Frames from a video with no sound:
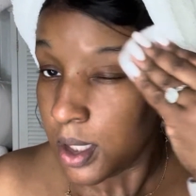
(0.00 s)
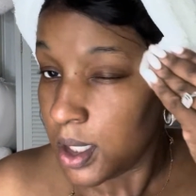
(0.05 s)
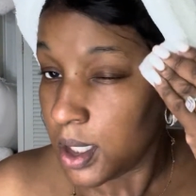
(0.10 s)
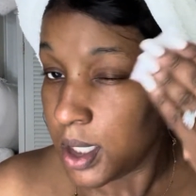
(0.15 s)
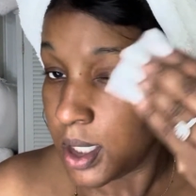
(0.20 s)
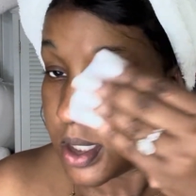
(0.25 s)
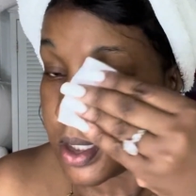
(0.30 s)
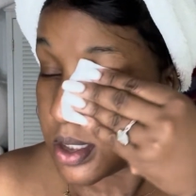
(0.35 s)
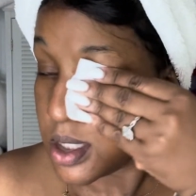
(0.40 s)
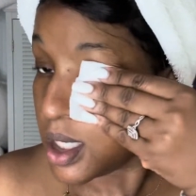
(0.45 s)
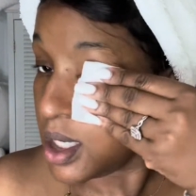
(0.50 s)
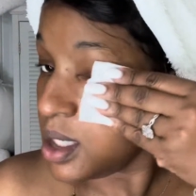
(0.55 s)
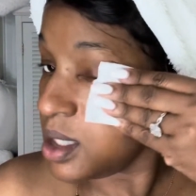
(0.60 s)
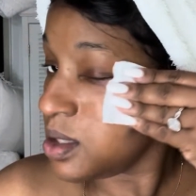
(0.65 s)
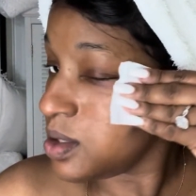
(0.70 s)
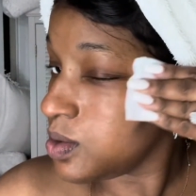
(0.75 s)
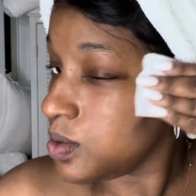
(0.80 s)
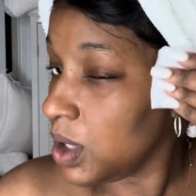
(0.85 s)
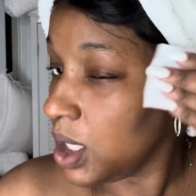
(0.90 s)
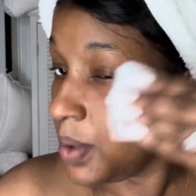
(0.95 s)
I just kind of
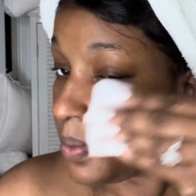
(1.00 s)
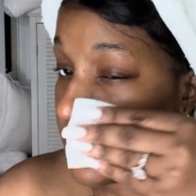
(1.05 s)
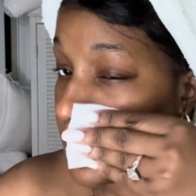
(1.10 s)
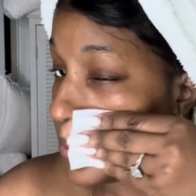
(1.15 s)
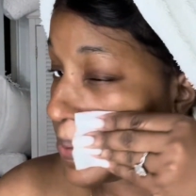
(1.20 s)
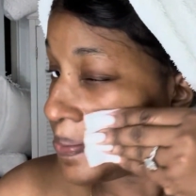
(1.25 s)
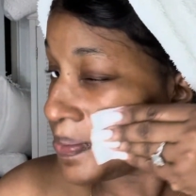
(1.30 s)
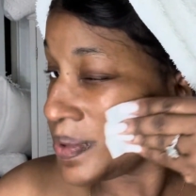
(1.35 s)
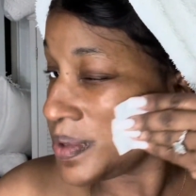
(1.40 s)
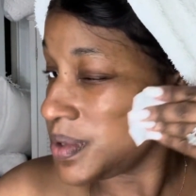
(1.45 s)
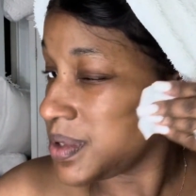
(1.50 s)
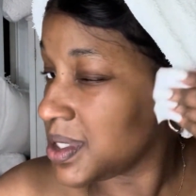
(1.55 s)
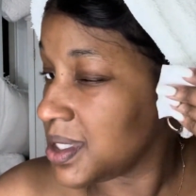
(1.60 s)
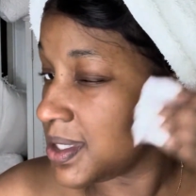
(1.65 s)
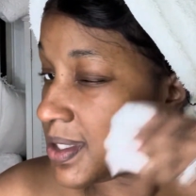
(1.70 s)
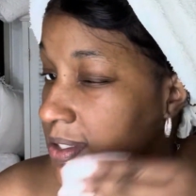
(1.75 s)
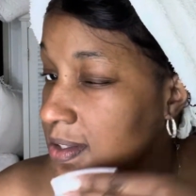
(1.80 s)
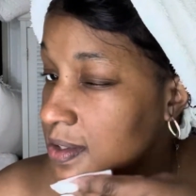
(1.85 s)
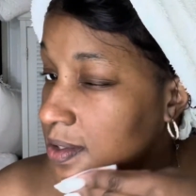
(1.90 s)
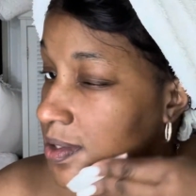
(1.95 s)
do upward
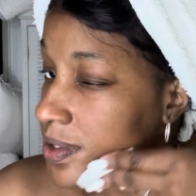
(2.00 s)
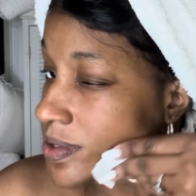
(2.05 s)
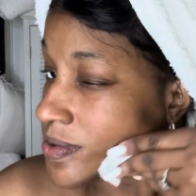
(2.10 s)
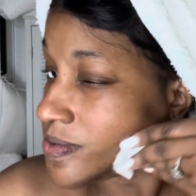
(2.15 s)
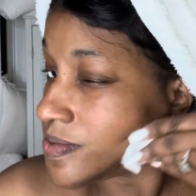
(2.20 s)
motions,